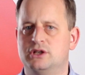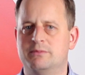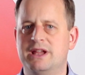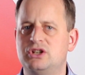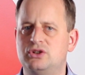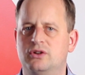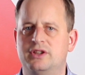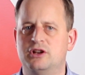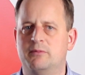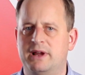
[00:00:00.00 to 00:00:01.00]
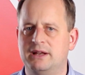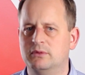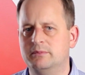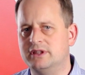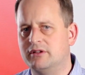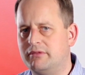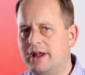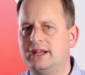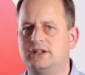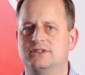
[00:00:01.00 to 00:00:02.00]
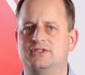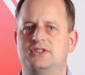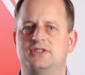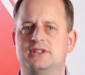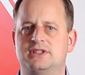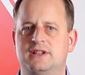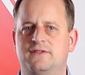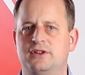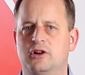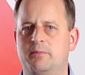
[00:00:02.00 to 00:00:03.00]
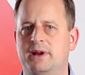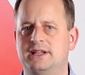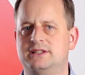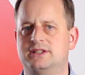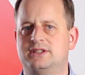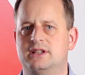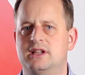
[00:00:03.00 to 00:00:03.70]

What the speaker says: To make sure that your paint will be the right consistency for your painters,